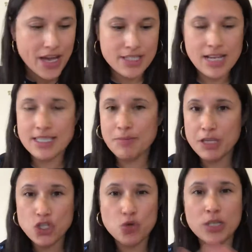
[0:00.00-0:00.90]
It's not
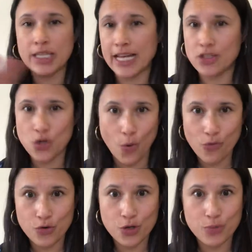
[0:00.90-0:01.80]
something that you glance
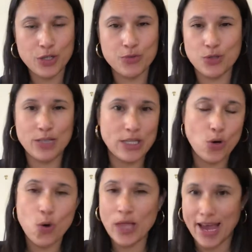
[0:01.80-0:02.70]
over. We don't do like the
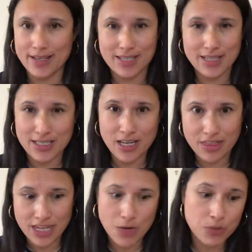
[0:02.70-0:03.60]
whole SAT
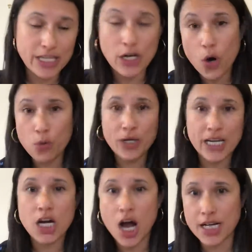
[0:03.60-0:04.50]
thing where like, oh, what
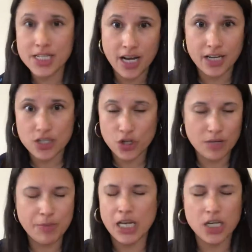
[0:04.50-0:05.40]
in context could
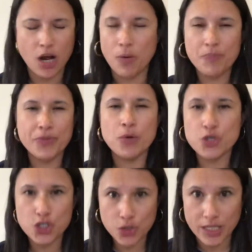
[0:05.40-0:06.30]
it mean? No, we're
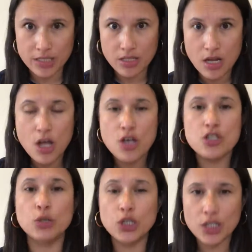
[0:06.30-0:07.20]
students.
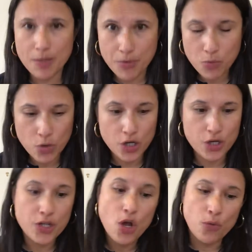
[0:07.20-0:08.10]
So look up the
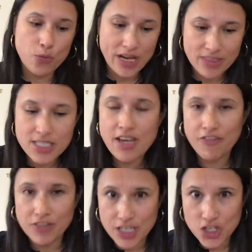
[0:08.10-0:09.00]
word, write the
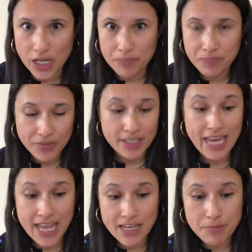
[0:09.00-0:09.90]
definition.
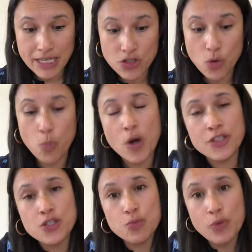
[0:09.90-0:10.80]
Ken means
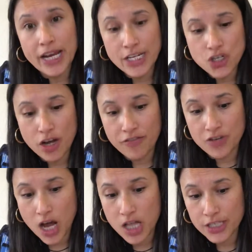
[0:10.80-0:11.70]
one's range of
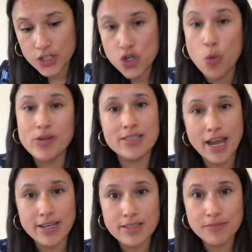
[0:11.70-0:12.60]
knowledge or
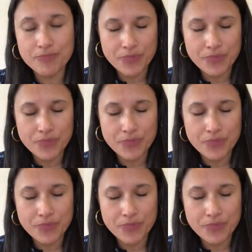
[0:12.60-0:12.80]
sight.